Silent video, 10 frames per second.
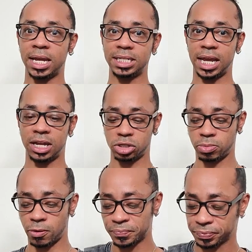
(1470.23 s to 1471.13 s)
it
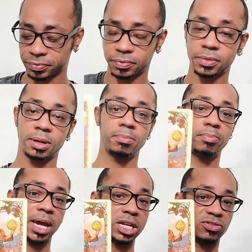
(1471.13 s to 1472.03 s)
tangible.
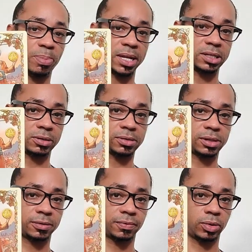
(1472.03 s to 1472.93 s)
Page of
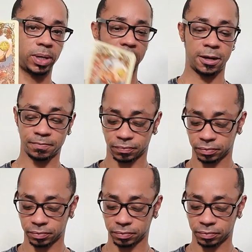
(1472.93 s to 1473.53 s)
Pentacles, okay?